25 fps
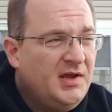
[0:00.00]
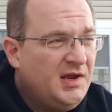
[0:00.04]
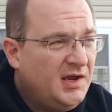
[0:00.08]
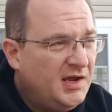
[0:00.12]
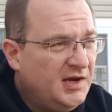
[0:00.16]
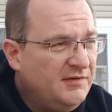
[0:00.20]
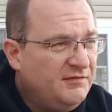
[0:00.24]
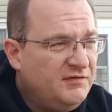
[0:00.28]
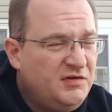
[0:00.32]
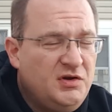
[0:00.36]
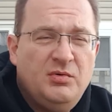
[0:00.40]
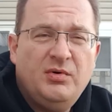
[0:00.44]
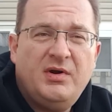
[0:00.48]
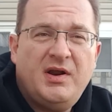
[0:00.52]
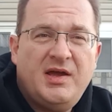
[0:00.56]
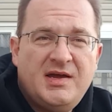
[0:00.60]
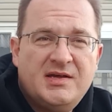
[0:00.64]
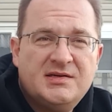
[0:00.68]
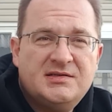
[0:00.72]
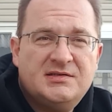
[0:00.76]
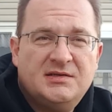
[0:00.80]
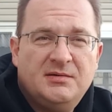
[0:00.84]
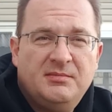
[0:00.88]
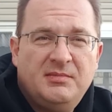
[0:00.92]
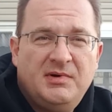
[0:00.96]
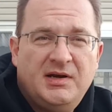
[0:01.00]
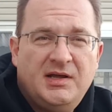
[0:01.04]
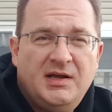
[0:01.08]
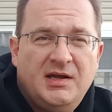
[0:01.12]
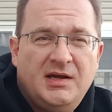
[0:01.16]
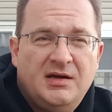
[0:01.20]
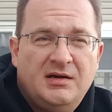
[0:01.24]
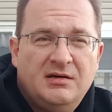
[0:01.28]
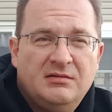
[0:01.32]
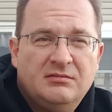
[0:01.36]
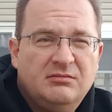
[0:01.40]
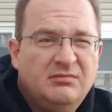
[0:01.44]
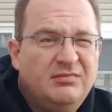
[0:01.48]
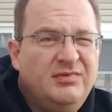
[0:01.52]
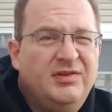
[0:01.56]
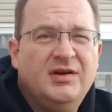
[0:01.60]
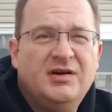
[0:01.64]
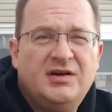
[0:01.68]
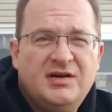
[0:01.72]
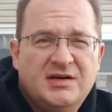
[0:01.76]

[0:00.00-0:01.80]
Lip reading: And if you would ask somebody out, they're